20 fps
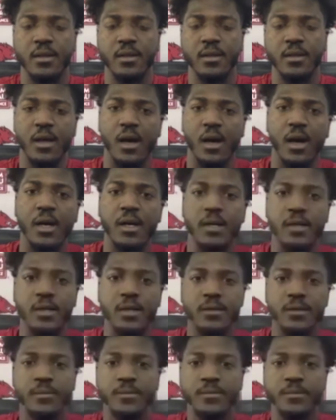
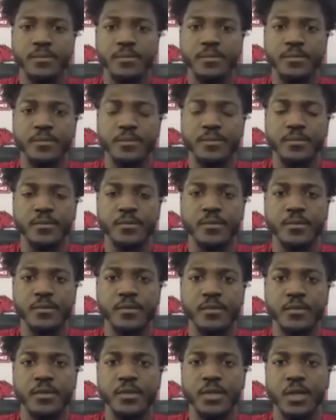Um,
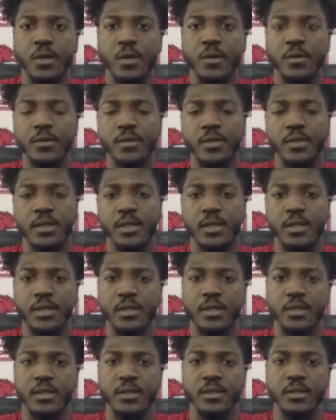you know,
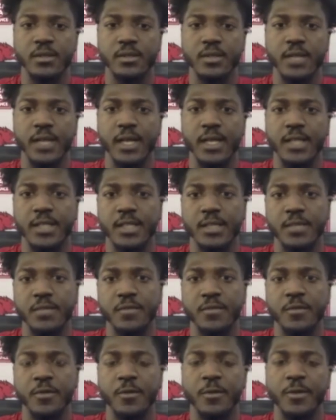uh, like I said
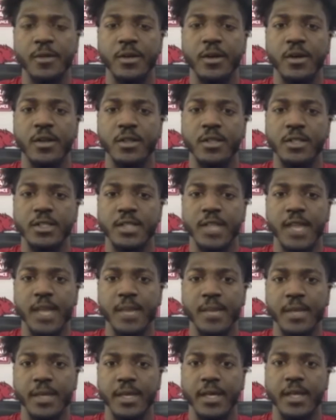before, we all just
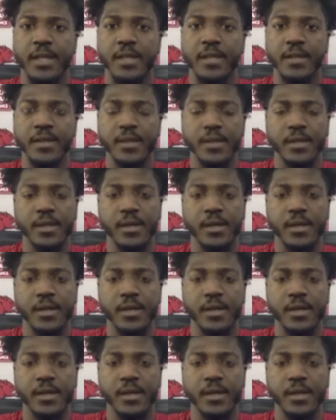came together.